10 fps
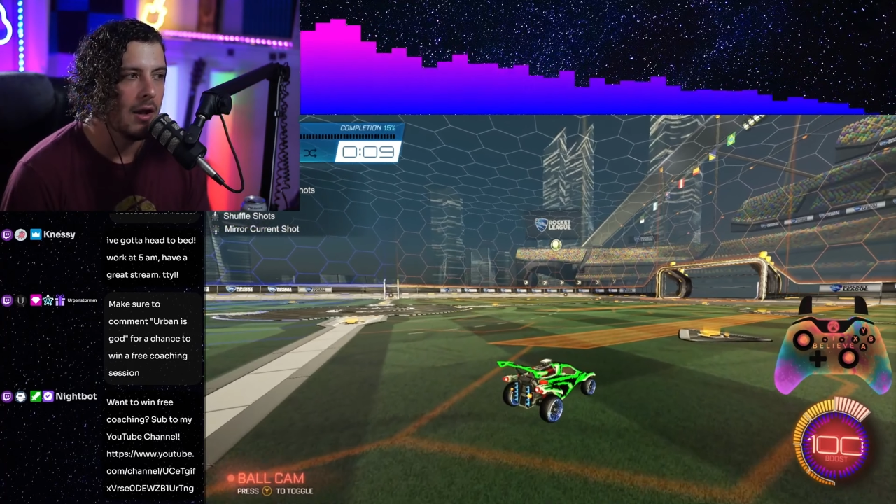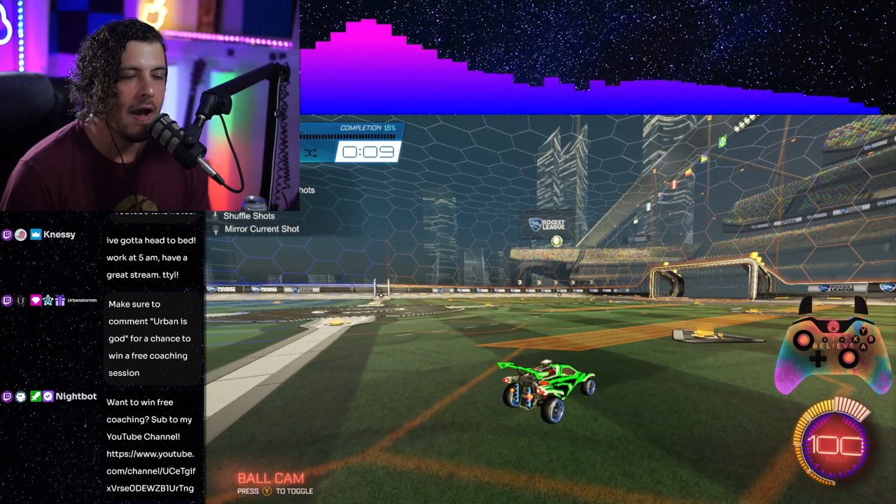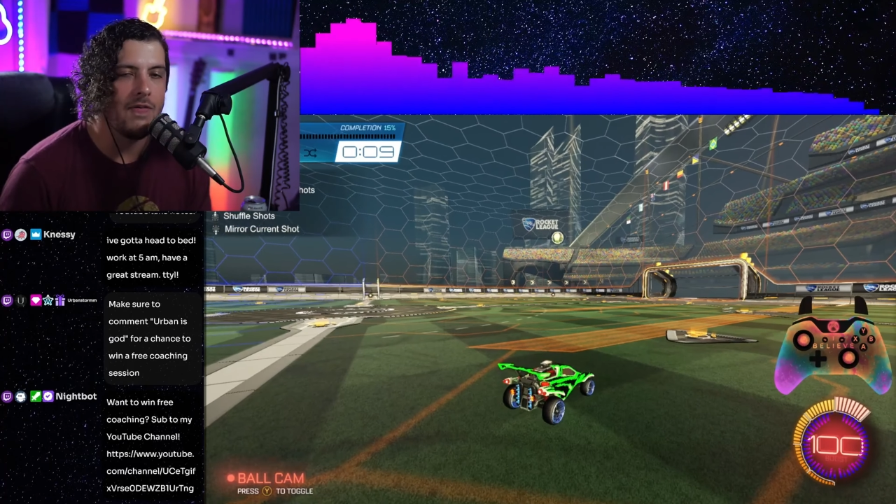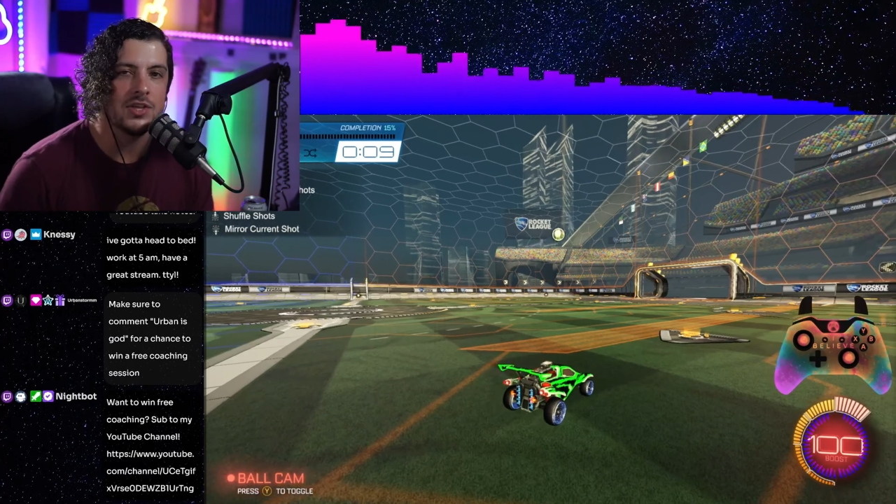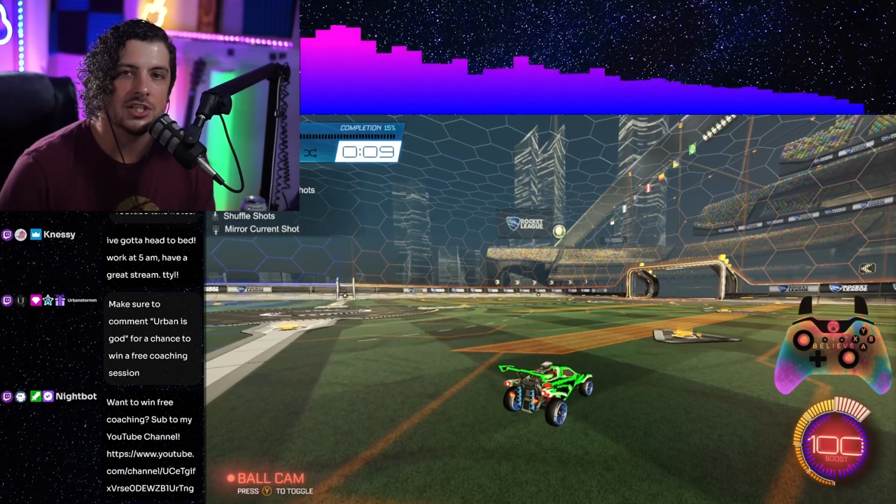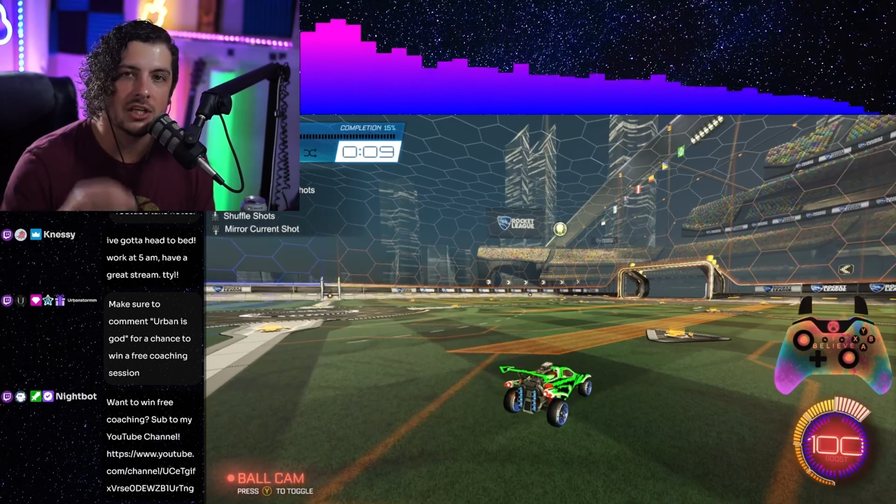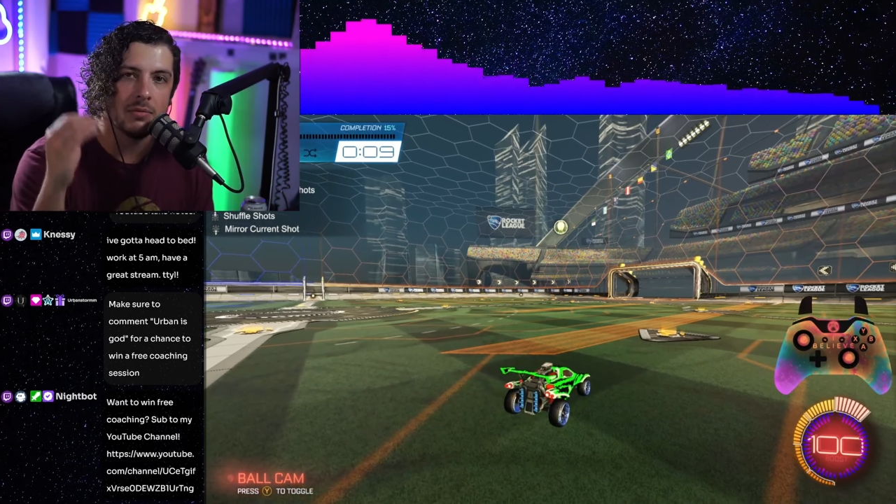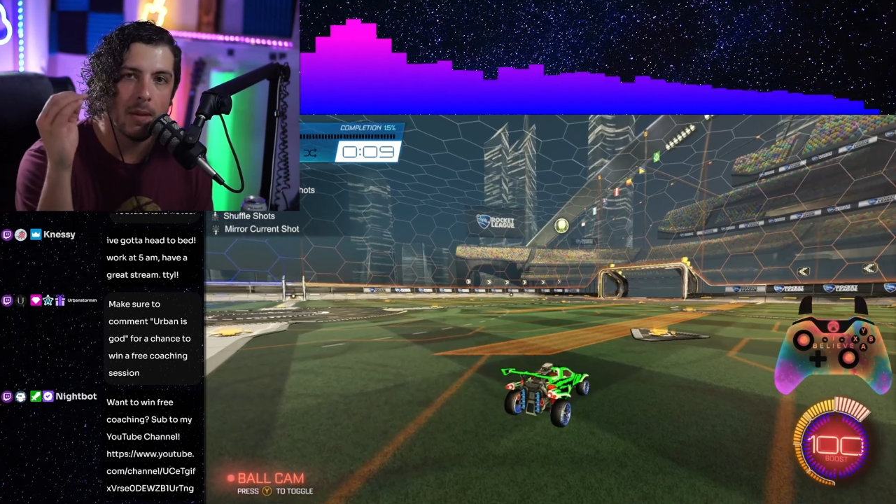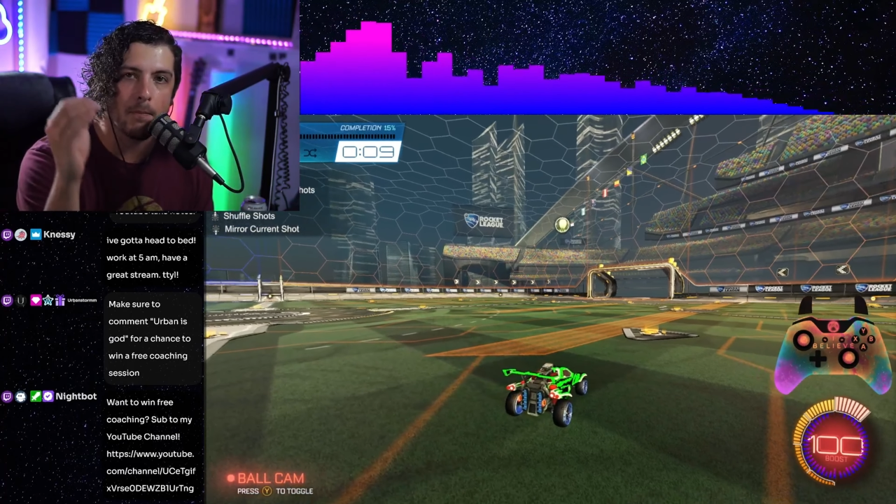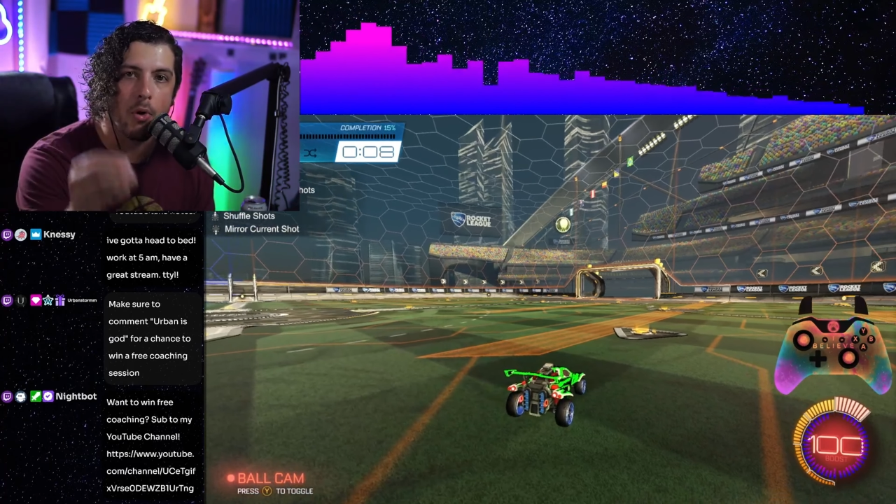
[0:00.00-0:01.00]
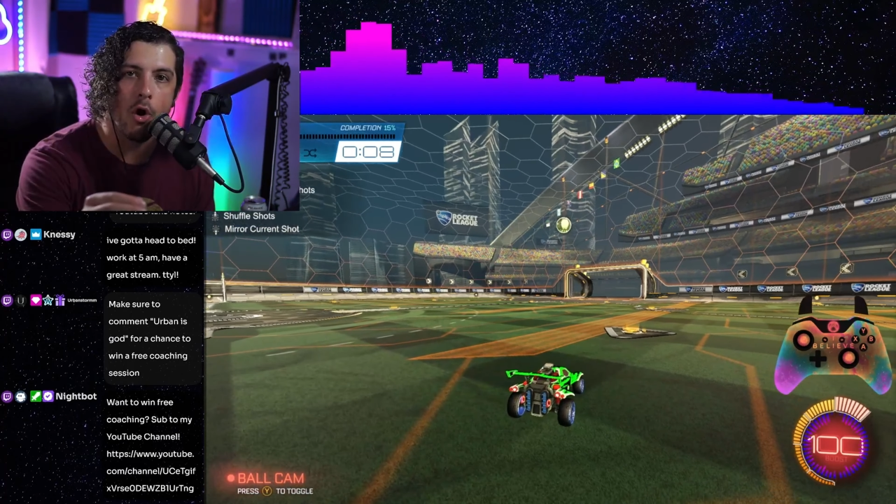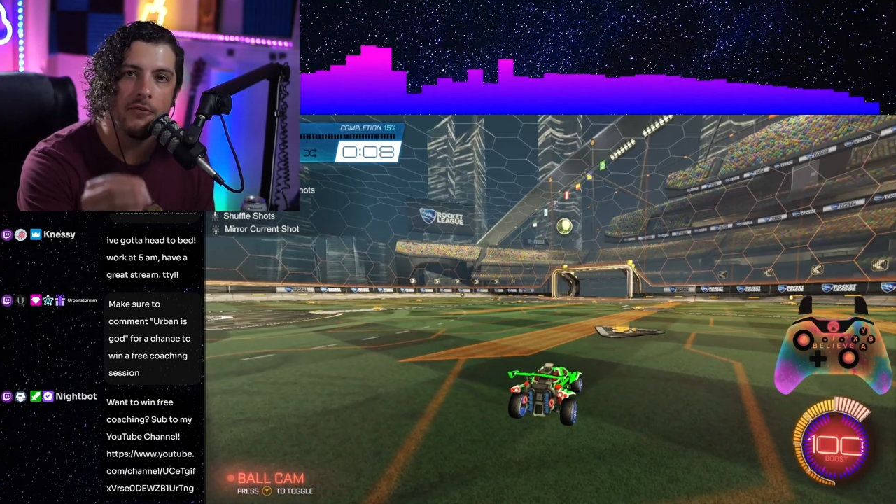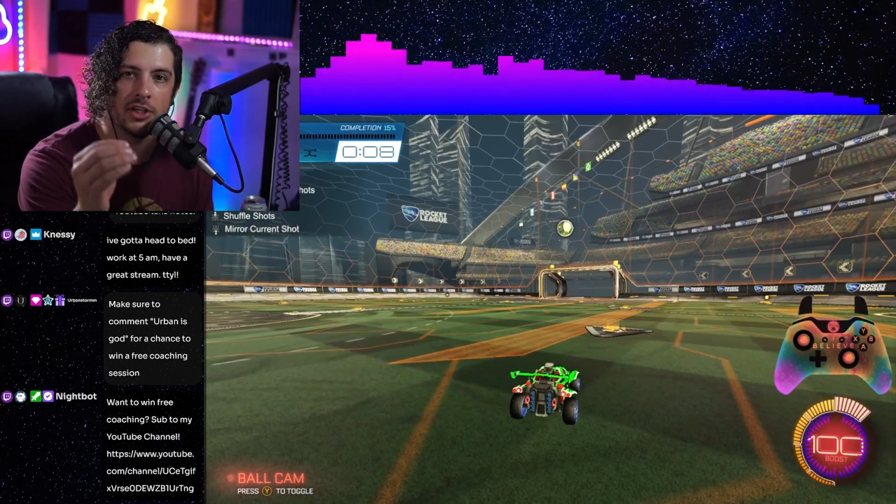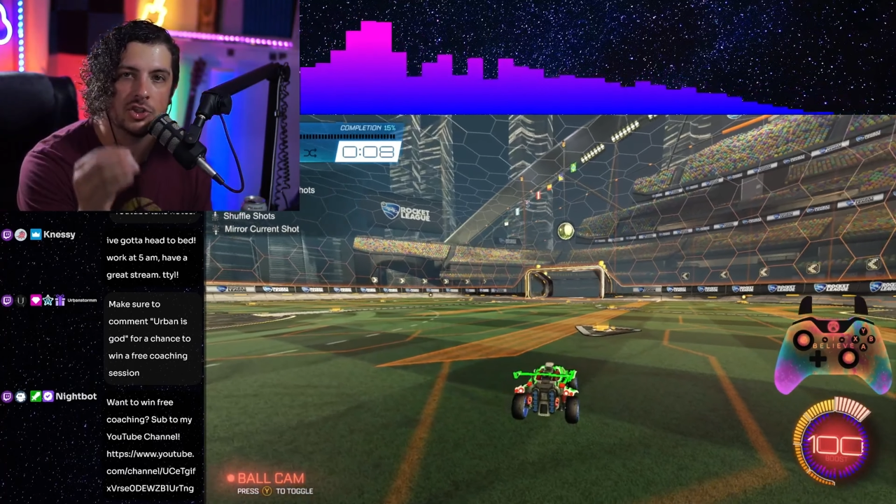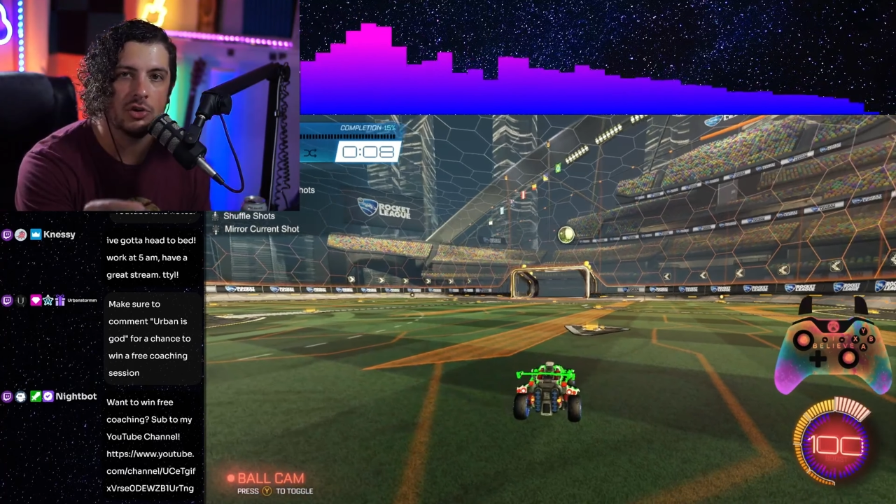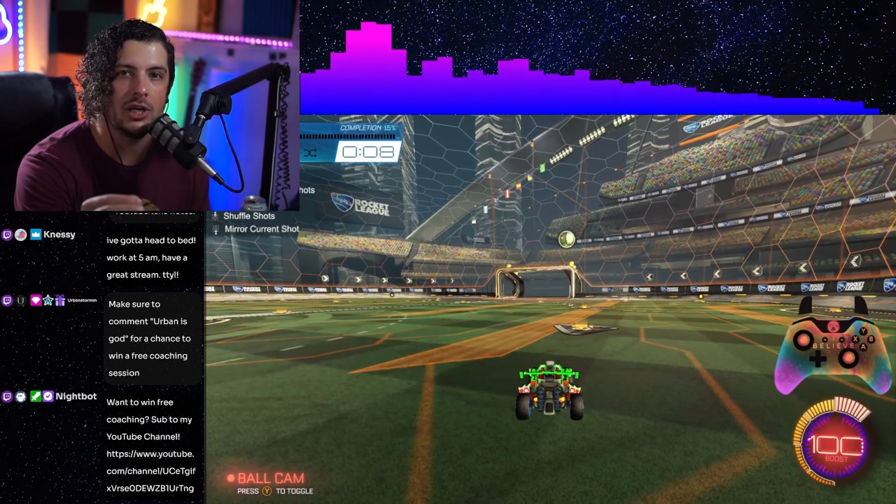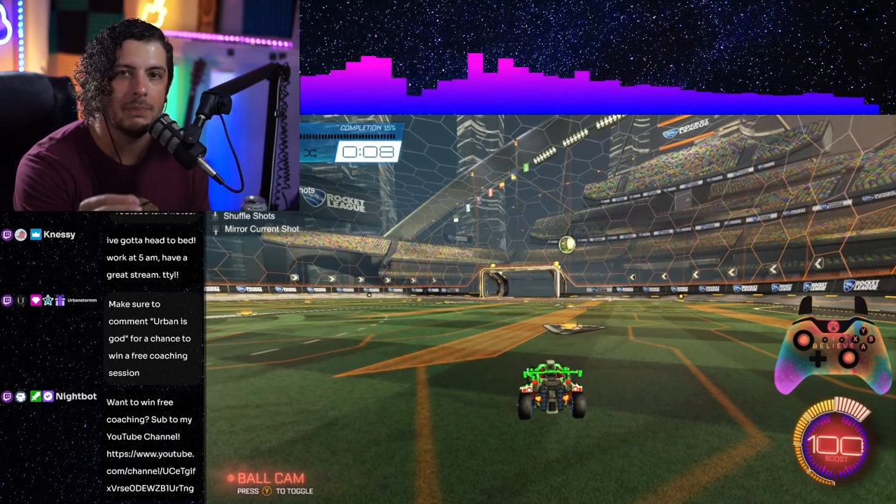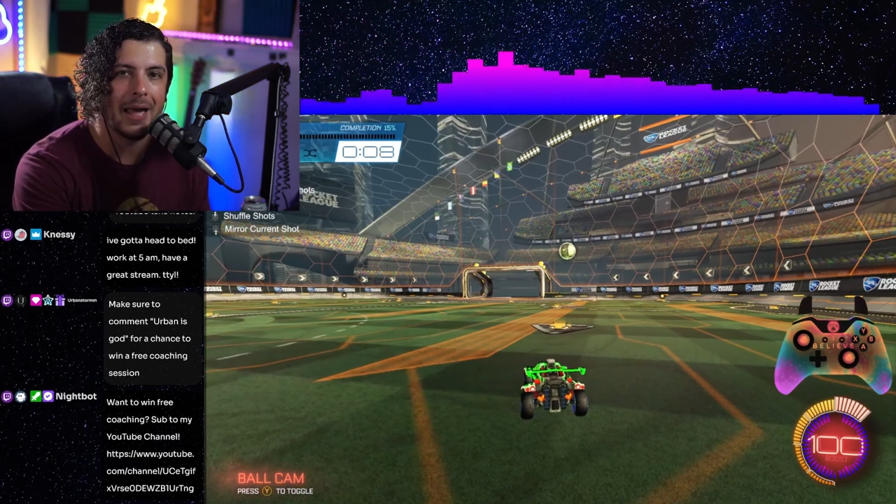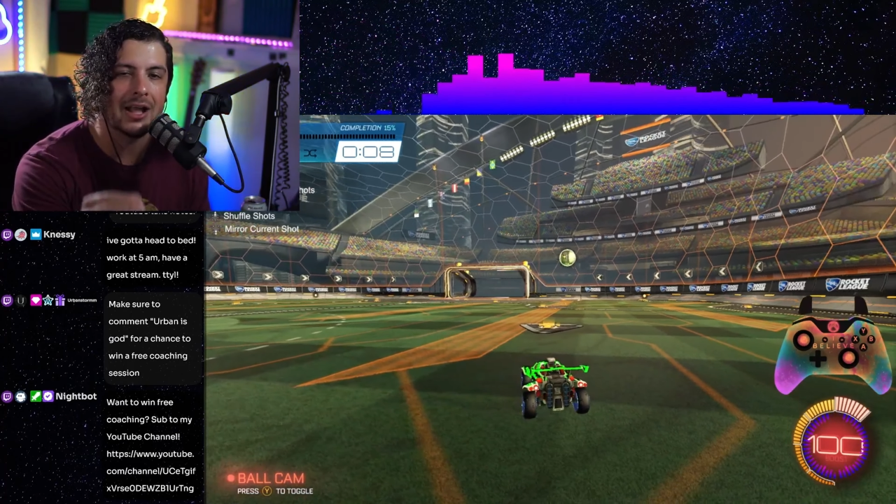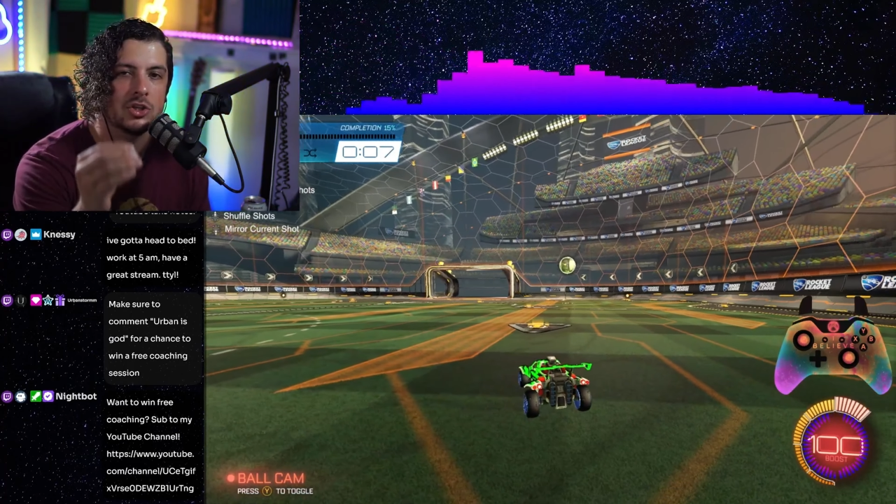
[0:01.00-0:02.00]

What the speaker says: And this is going to be a perfect training pack